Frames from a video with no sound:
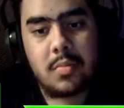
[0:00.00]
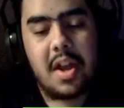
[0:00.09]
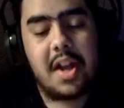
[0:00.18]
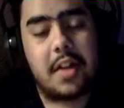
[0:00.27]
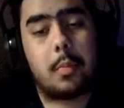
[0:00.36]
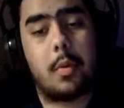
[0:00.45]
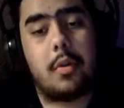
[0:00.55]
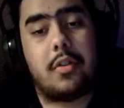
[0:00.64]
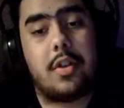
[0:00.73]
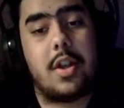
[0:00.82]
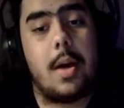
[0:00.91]
as well
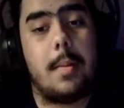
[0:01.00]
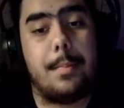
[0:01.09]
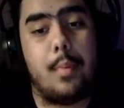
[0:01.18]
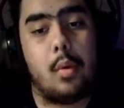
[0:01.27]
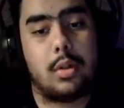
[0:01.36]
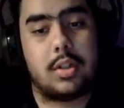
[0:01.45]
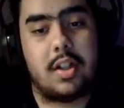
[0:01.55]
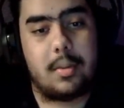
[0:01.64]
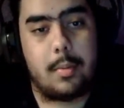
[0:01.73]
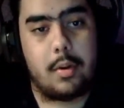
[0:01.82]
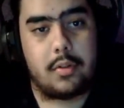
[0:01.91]
as the portal that
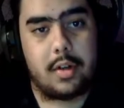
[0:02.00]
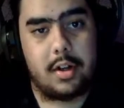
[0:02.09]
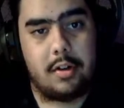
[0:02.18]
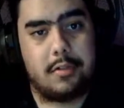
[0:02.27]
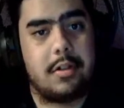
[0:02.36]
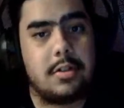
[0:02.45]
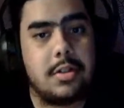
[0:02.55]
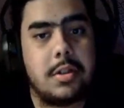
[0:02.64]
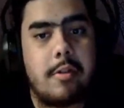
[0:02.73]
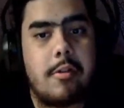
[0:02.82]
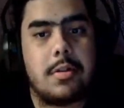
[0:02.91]
spawns right here.
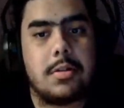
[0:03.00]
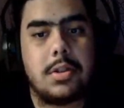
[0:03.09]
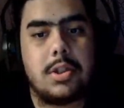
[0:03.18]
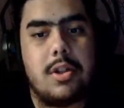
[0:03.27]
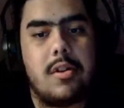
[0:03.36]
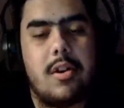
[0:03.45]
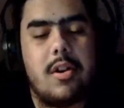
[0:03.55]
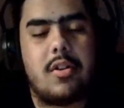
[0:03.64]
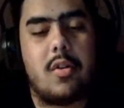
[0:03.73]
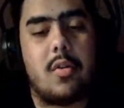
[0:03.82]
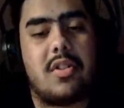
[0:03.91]

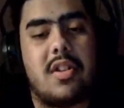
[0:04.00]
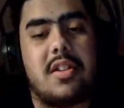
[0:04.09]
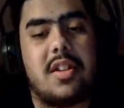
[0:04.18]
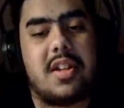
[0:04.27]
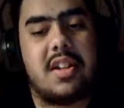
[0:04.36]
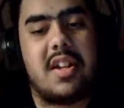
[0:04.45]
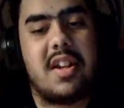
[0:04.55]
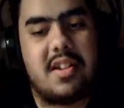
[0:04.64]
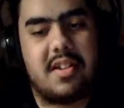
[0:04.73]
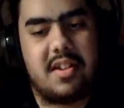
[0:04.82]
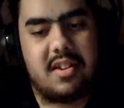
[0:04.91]
So it's not like an
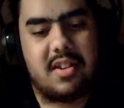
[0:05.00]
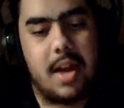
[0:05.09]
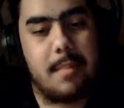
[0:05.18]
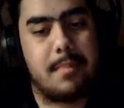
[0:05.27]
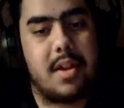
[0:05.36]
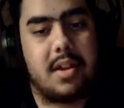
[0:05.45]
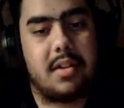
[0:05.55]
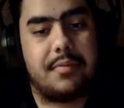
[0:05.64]
easy escape thing.